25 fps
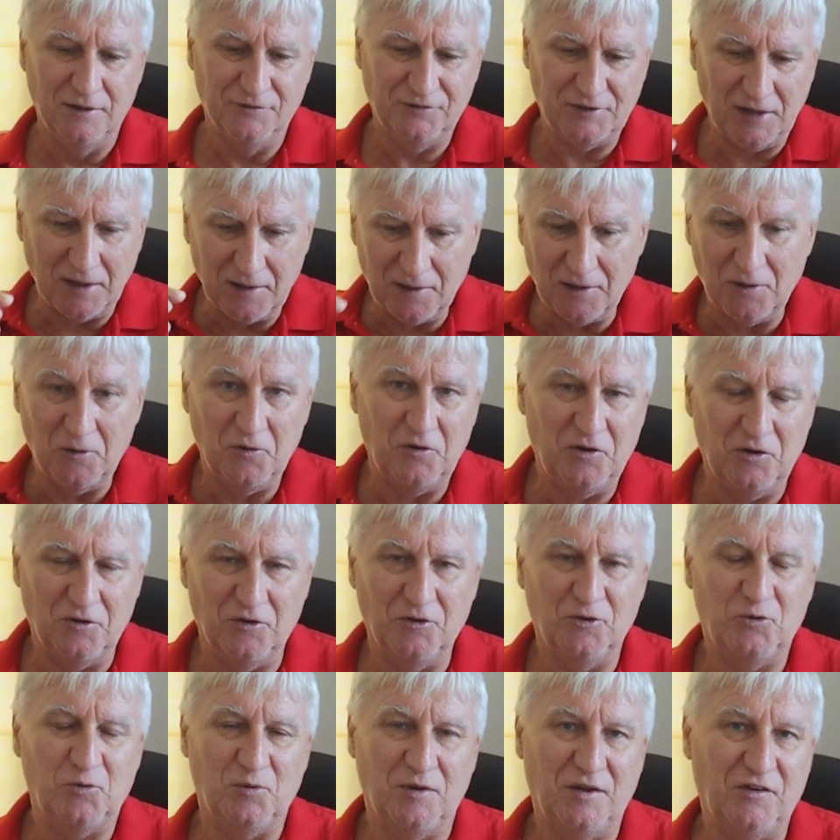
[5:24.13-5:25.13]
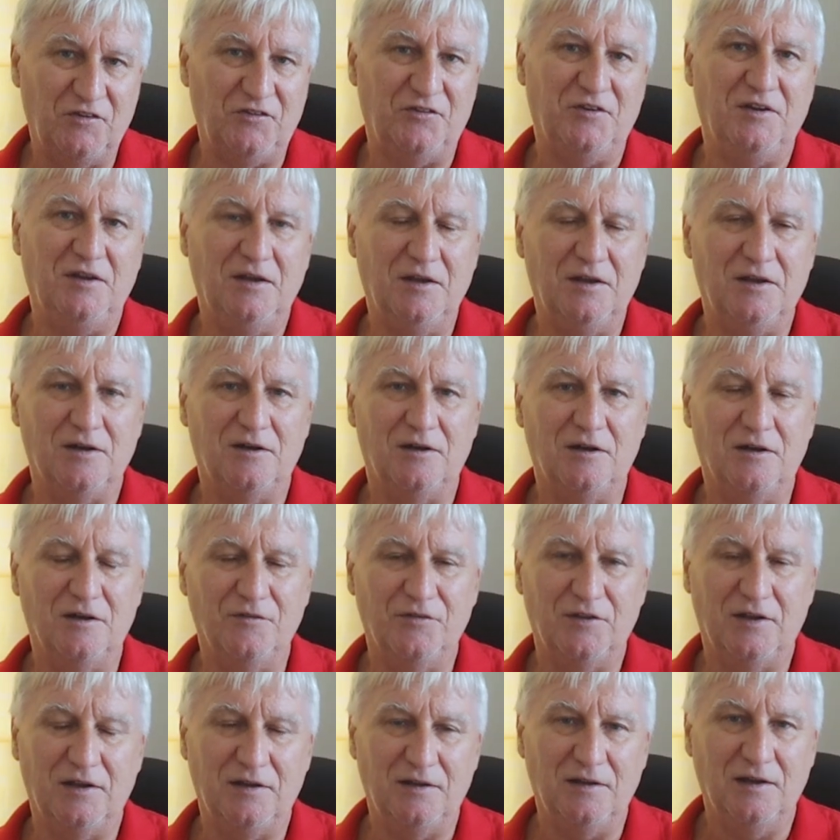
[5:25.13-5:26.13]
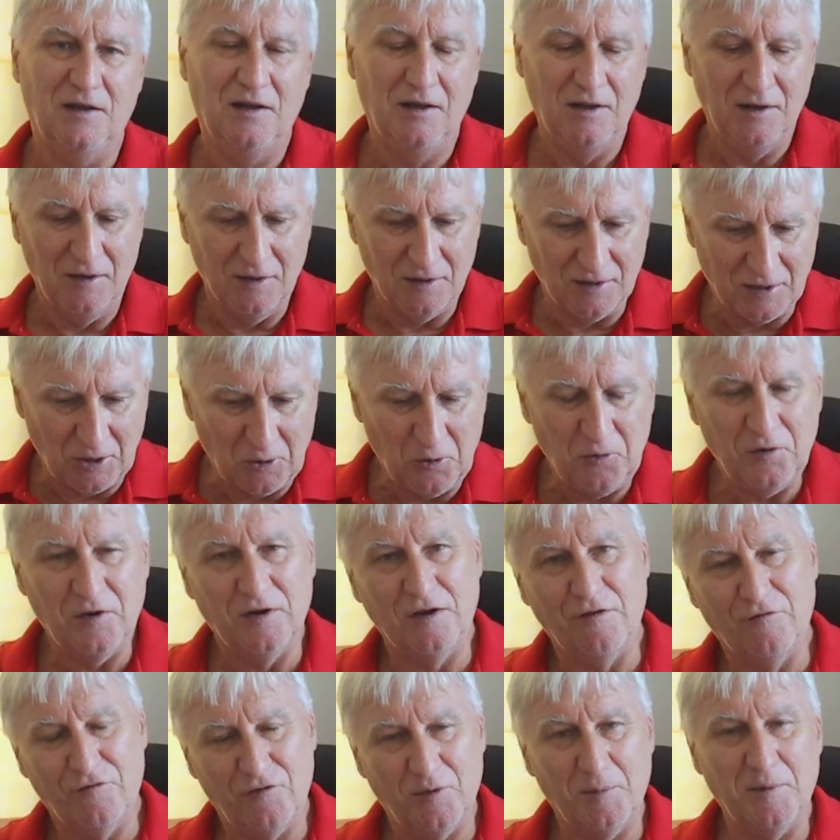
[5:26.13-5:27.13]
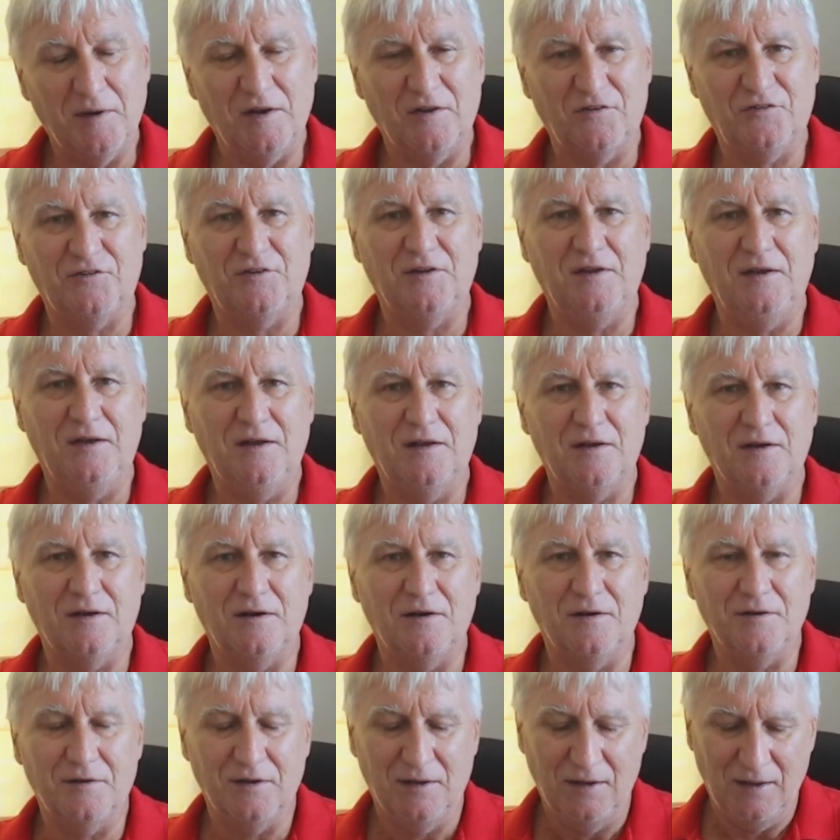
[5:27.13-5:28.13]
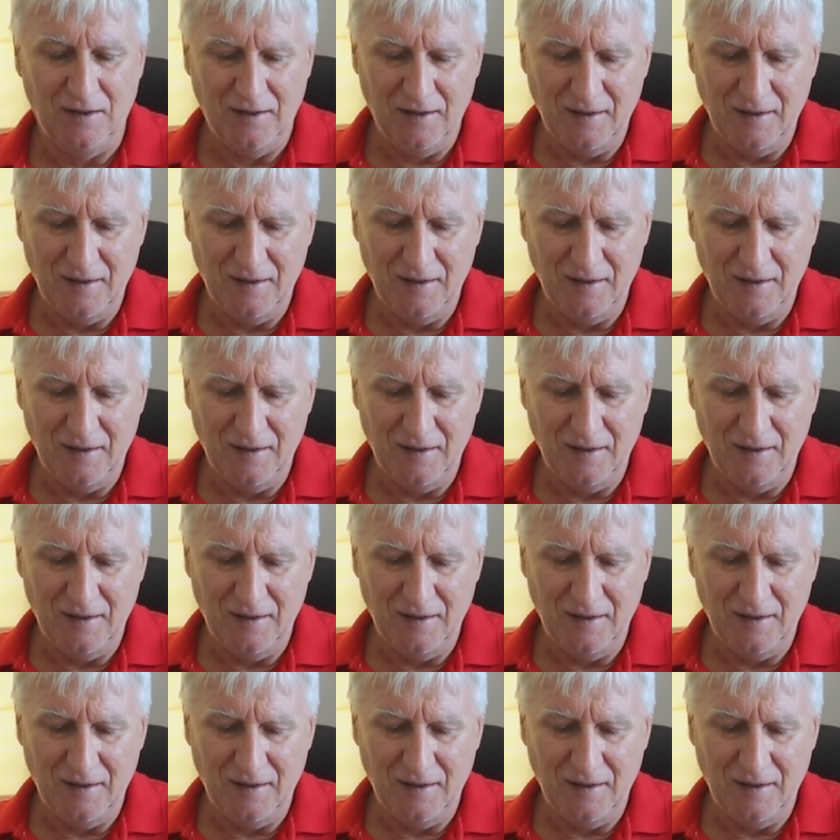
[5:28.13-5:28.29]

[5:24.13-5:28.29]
downloaded it onto an SD card, then loaded it from an SD card.